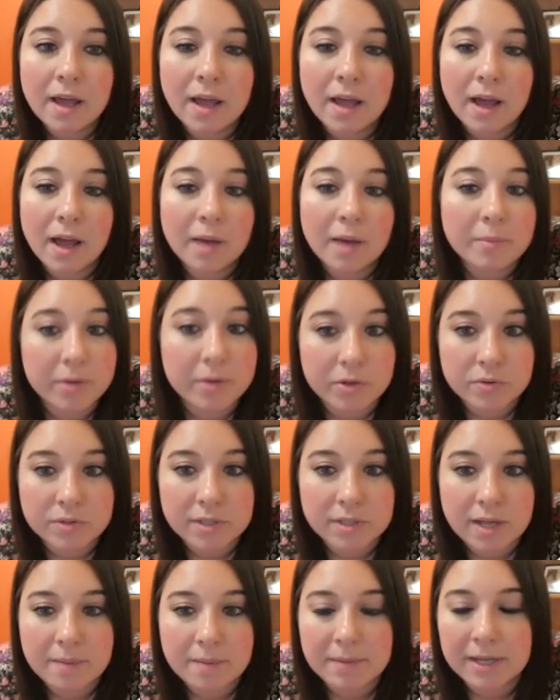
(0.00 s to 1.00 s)

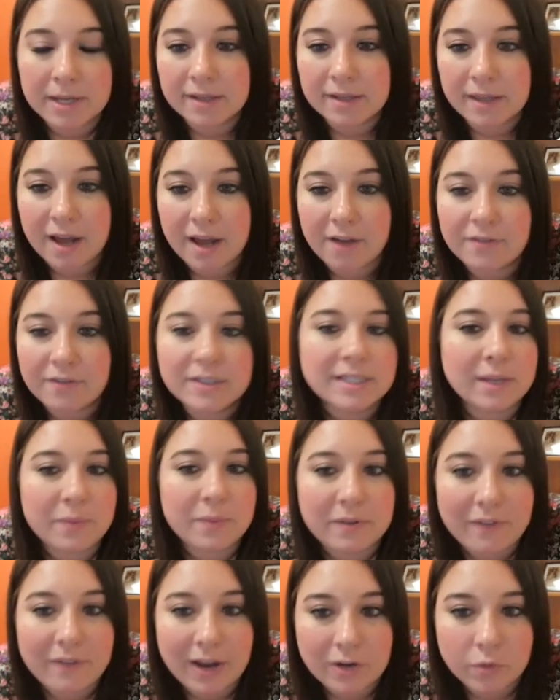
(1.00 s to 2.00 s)
abused coming into the office that
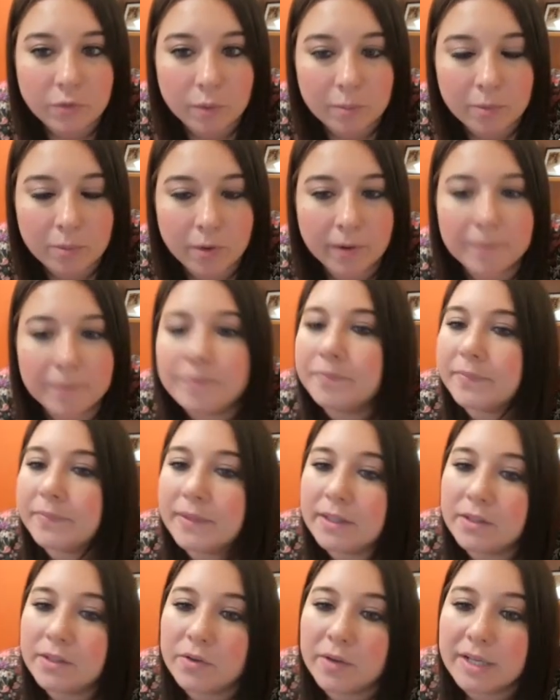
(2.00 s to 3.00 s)
we've had to report.
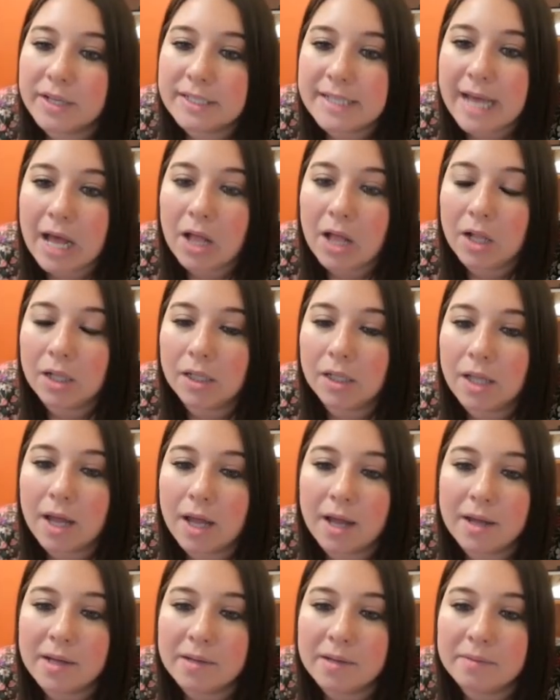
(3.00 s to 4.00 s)
You can tell
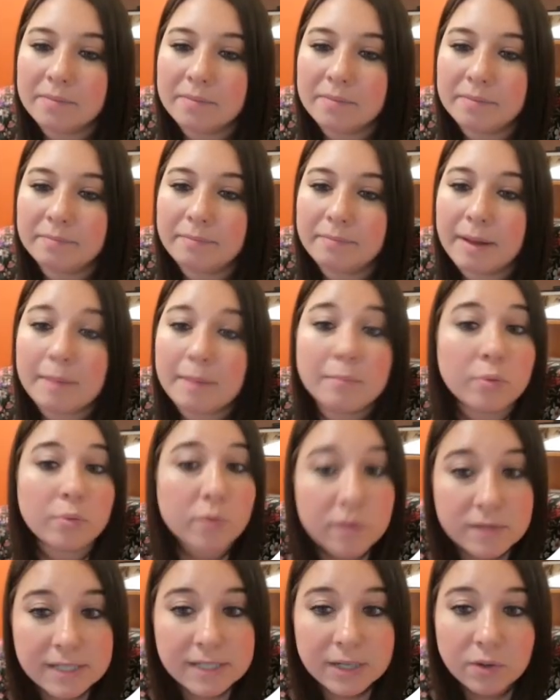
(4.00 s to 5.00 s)
by
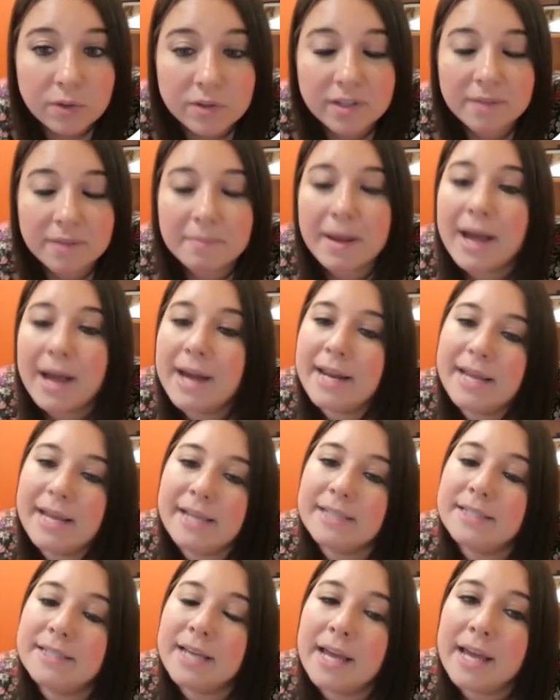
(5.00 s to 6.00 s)
bruising on their
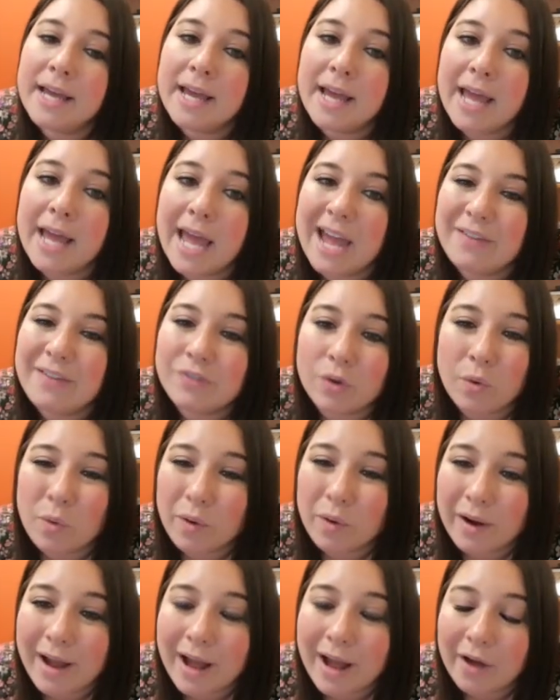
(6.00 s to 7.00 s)
bodies. If their
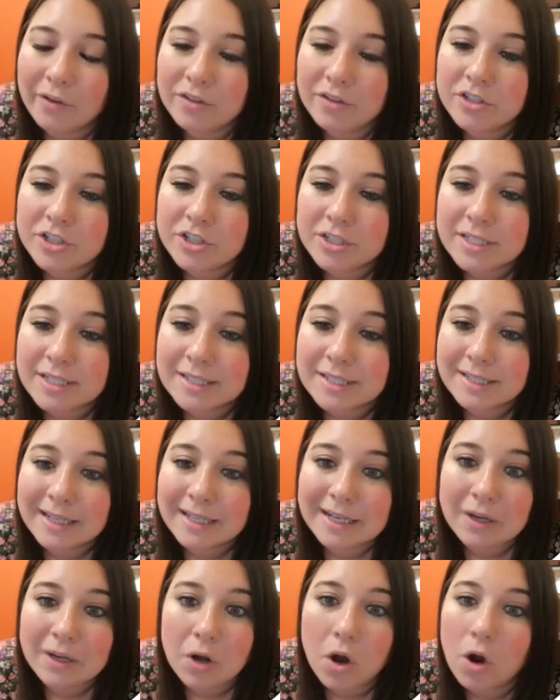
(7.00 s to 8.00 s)
oral health just is
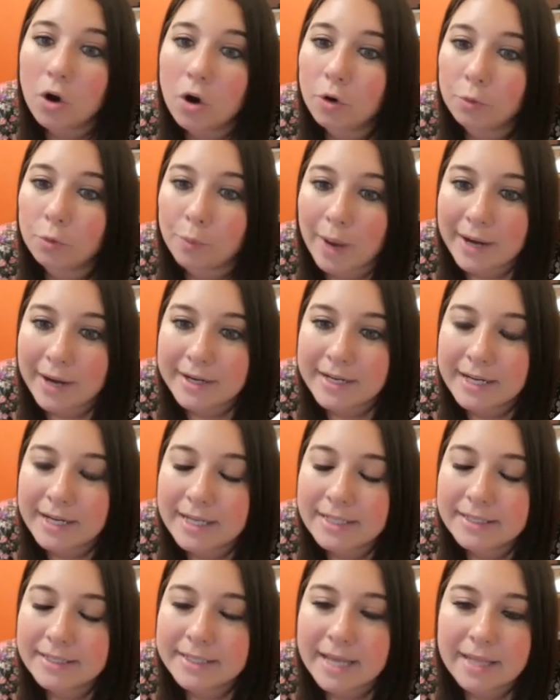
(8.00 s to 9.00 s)
like
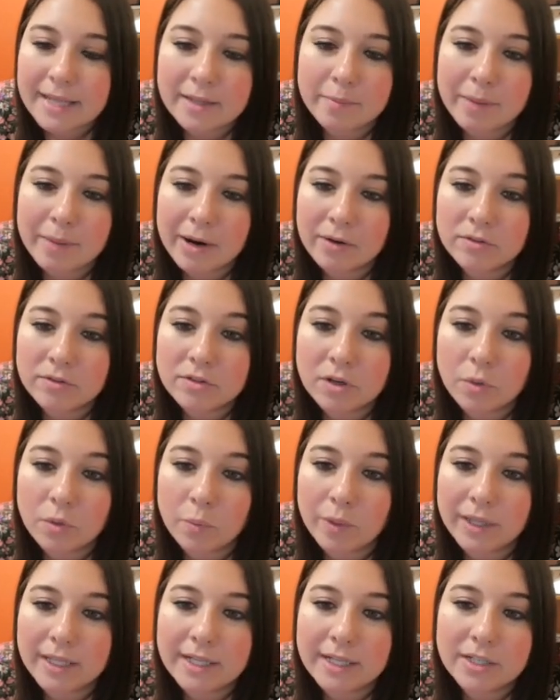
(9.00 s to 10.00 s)
horrendous and the parents aren't
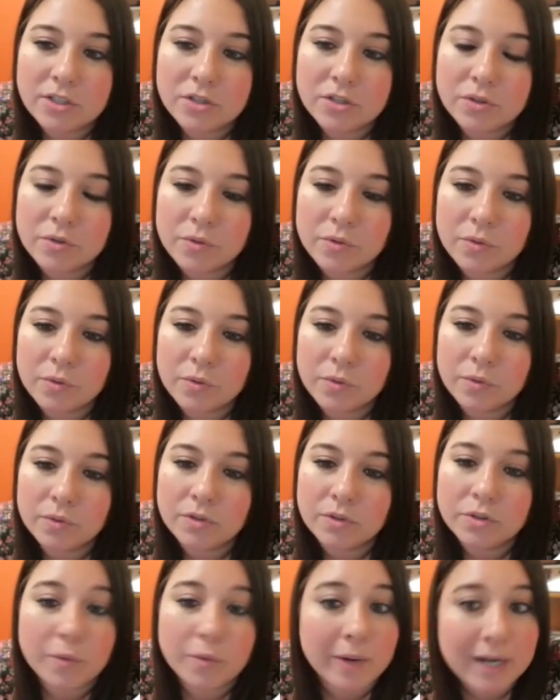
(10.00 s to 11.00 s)
willing to
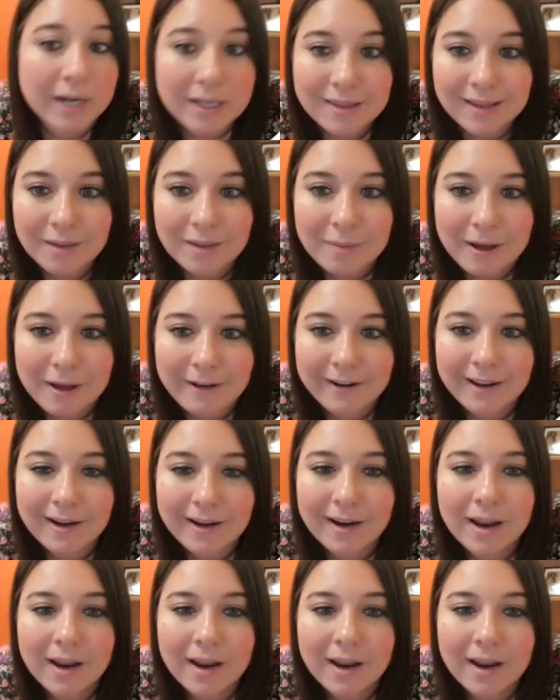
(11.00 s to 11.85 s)
do anything about it,